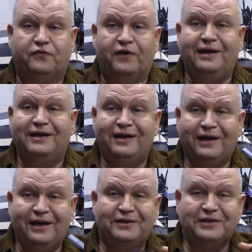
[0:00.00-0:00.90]
Friday
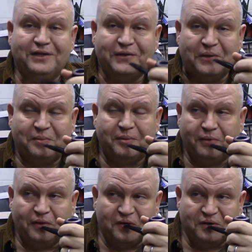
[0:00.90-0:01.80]
night I couldn't load a
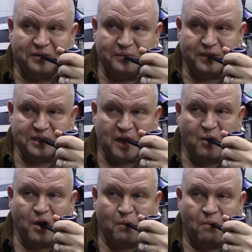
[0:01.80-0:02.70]
bowl Haunted Bookshop.